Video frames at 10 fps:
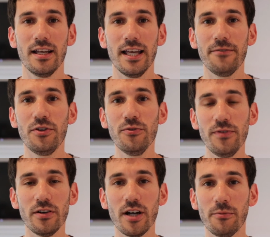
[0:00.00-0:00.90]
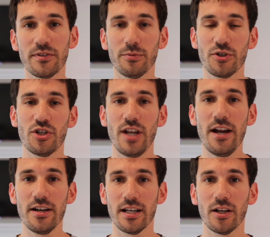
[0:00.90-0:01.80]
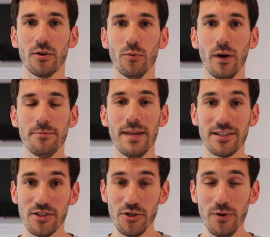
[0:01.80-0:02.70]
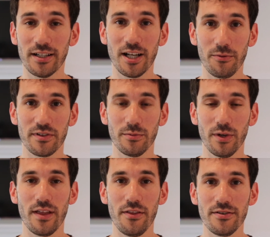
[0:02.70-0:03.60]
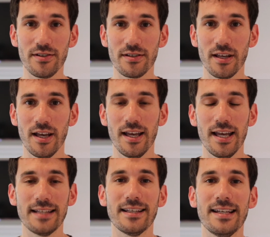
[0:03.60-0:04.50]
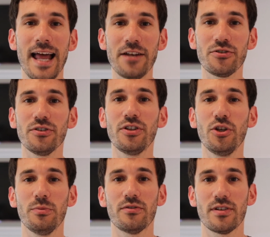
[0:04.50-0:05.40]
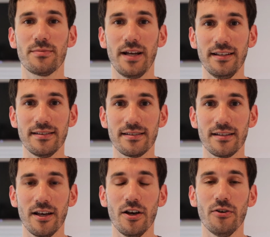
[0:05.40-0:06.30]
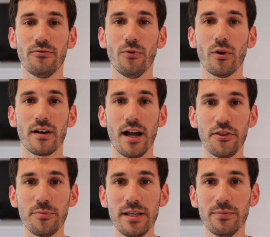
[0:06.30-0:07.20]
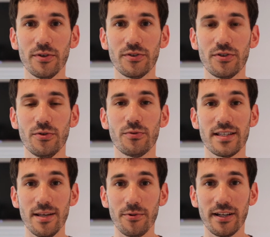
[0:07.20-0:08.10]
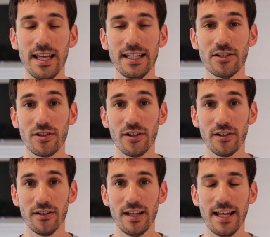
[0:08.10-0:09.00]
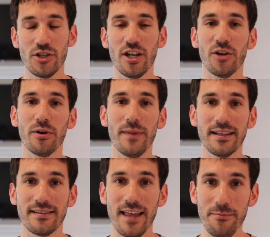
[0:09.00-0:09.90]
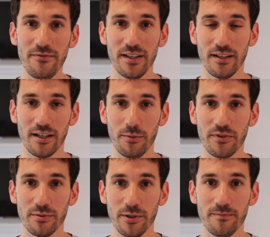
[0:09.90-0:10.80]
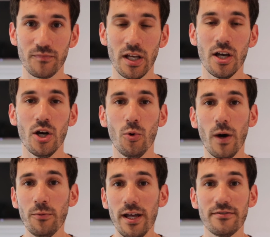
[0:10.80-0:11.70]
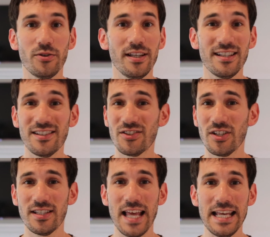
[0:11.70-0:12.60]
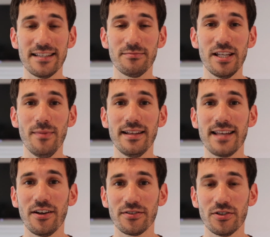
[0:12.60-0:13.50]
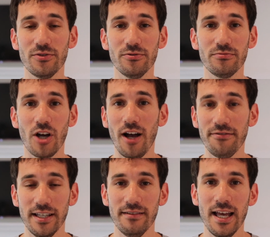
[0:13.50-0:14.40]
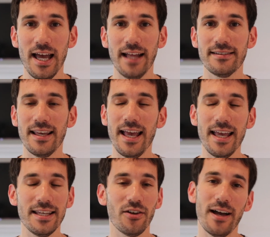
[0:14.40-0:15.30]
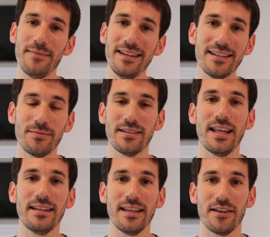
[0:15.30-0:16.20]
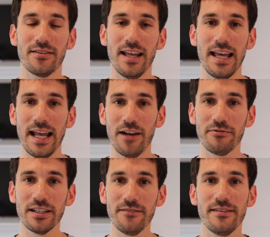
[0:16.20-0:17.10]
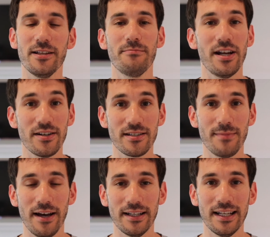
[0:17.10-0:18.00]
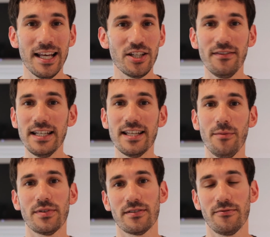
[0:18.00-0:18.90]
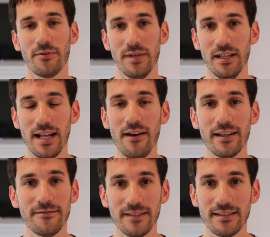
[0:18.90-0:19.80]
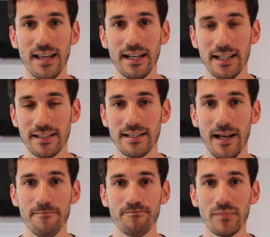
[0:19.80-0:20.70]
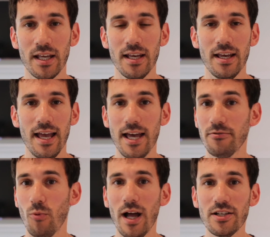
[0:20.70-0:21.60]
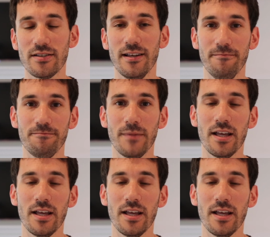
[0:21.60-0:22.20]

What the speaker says: If you feel comfortable sharing what makes you uncomfortable with others, it's a natural human response for other people to reciprocate in turn and share what makes them feel uncomfortable. One way of doing this is just take some teammates out to coffee and say, hey, I made this mistake the other day and I really feel embarrassed about it. Do you have any tips for me on how I could fix that next time? And watch them.